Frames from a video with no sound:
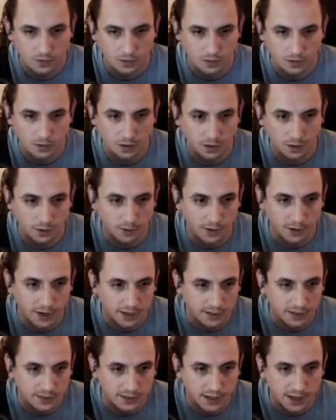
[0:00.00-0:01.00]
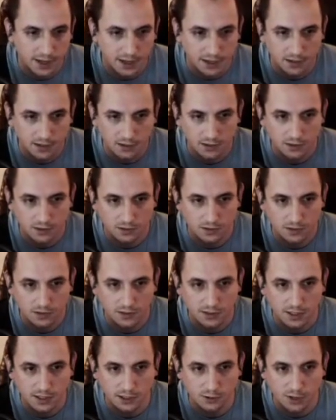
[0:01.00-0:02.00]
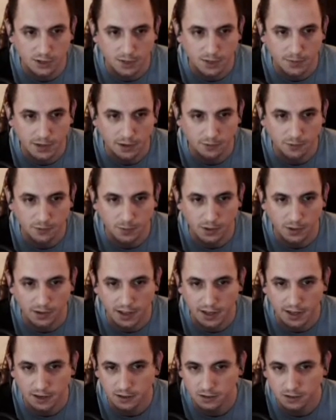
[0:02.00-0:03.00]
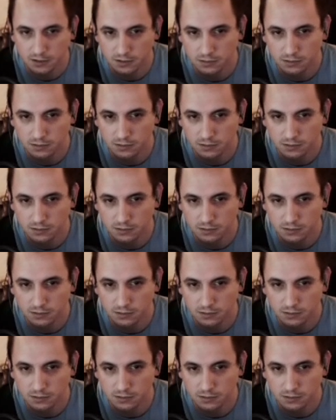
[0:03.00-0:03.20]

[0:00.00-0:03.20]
On the right hand side, you just got to drop down from the ladder.